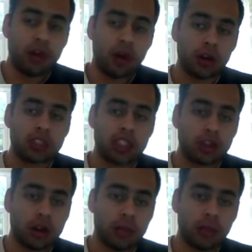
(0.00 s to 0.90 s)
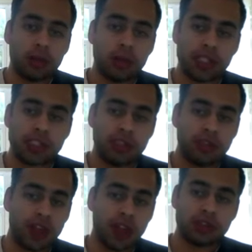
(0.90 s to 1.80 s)
few courses on the Budapest
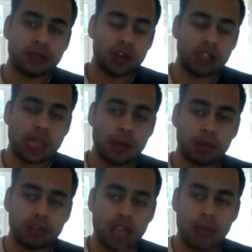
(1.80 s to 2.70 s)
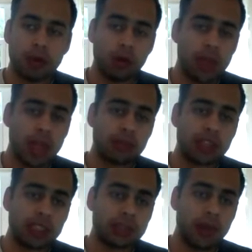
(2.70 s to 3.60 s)
Defense. For example, Simon
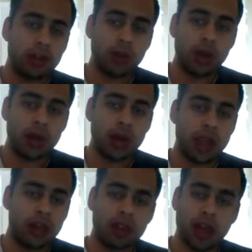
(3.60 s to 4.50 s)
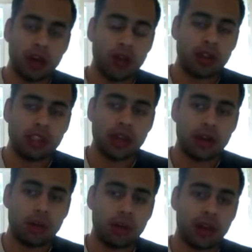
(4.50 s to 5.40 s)
Williams has made one, and I know that it's
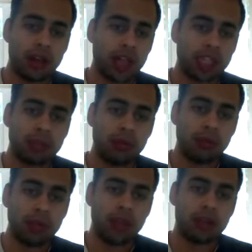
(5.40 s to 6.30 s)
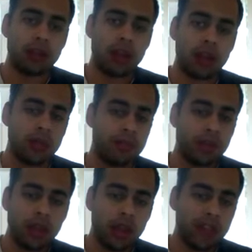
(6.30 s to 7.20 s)
an opening that has been played
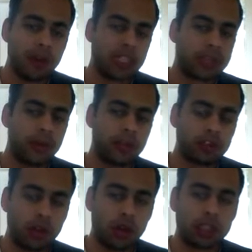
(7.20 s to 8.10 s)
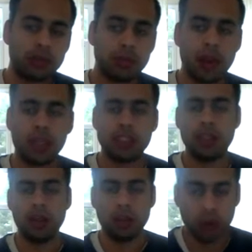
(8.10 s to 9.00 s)
even by some of the strongest players
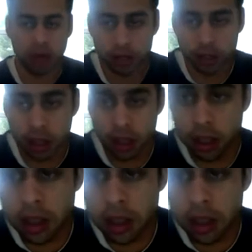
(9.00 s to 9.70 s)
in the world.